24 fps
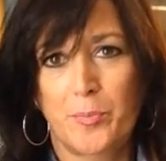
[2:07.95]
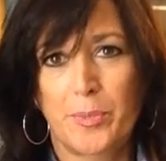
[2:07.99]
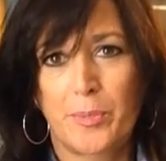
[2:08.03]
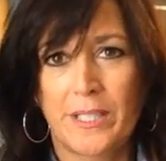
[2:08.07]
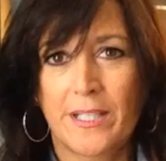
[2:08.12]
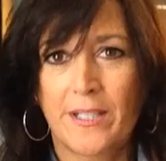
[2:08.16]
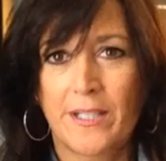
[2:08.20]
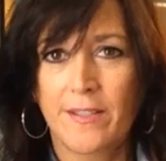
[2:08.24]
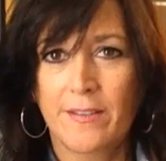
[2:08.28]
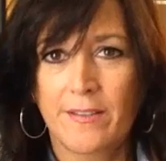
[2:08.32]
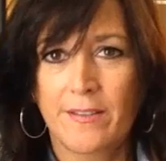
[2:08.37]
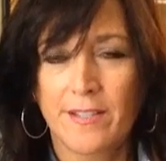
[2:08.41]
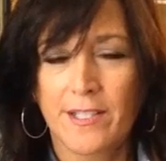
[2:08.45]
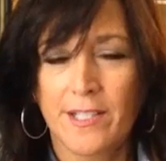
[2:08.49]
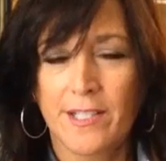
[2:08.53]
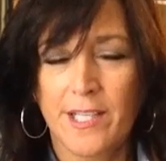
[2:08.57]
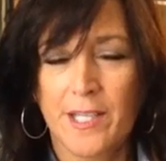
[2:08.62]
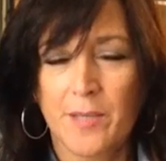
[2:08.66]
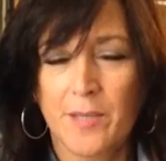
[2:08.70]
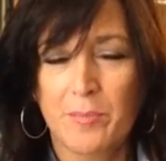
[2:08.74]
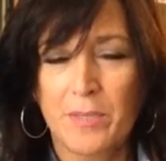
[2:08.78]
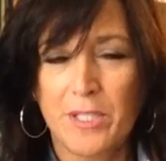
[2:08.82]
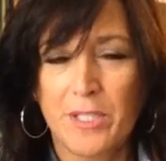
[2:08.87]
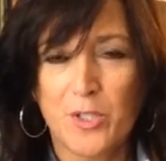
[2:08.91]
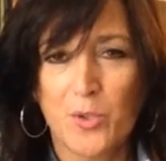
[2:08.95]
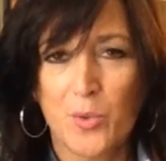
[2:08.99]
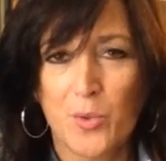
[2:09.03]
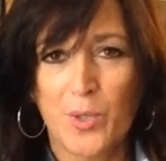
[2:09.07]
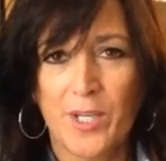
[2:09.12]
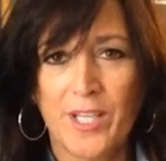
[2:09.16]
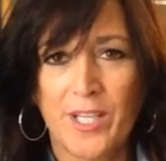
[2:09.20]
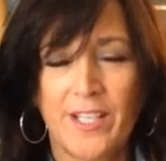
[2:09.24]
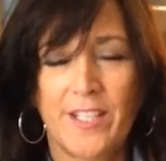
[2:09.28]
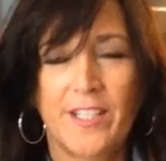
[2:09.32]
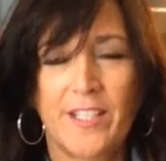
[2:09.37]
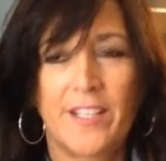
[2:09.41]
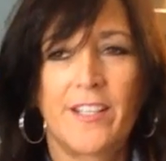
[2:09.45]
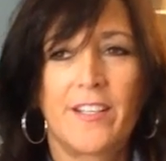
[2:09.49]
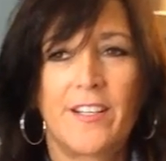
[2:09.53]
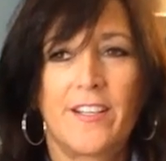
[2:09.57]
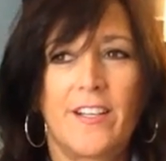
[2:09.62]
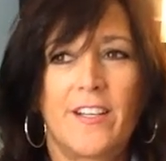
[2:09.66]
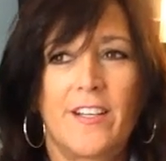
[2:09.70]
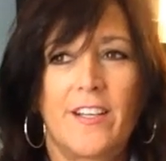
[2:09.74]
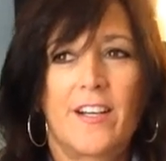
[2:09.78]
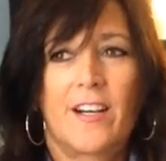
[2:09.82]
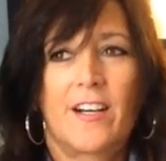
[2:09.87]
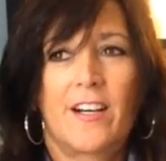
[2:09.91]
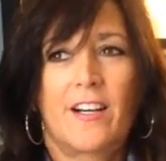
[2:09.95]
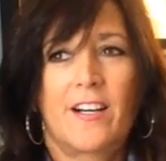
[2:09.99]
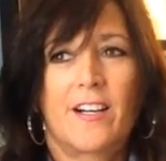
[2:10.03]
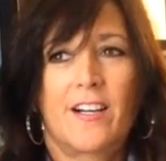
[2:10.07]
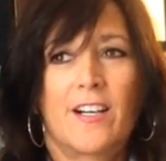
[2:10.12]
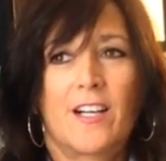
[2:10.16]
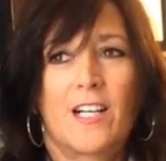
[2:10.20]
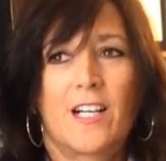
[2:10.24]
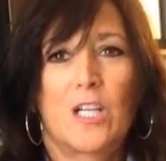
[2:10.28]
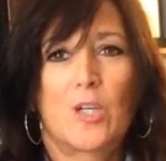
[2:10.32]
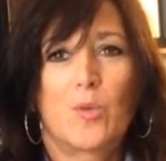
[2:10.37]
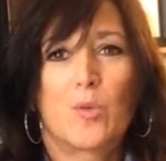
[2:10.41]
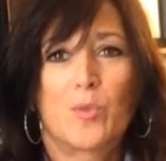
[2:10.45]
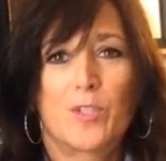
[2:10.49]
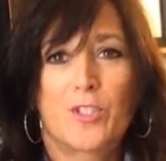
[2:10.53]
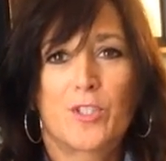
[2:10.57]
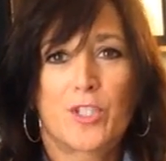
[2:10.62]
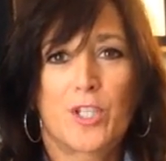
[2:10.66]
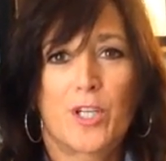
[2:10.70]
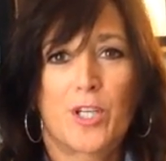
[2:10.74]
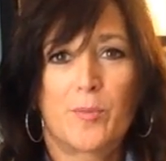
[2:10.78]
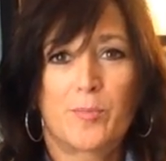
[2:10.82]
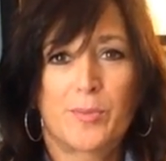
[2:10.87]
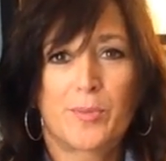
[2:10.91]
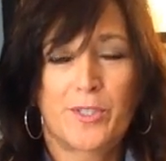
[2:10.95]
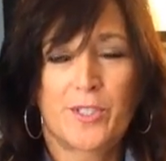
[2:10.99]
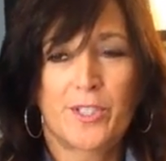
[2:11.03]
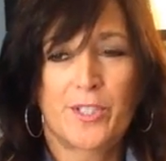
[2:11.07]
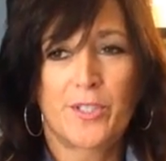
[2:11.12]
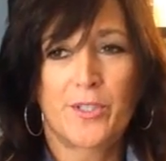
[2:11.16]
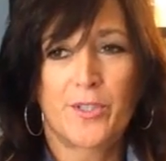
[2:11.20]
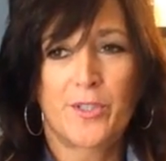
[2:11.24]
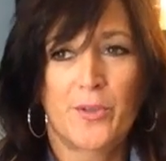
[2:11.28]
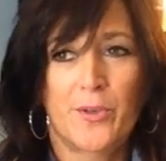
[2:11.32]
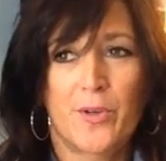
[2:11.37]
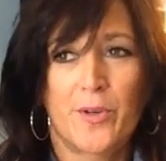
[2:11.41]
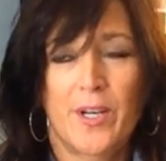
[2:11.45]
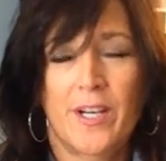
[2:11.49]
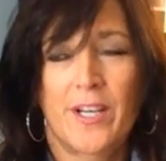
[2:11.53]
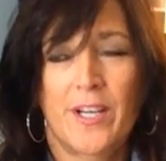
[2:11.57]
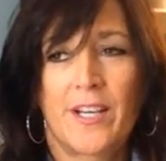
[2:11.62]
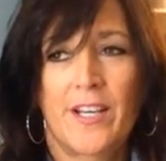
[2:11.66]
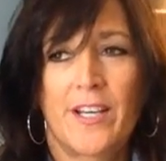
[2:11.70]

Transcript: picking thing in between, which helps too.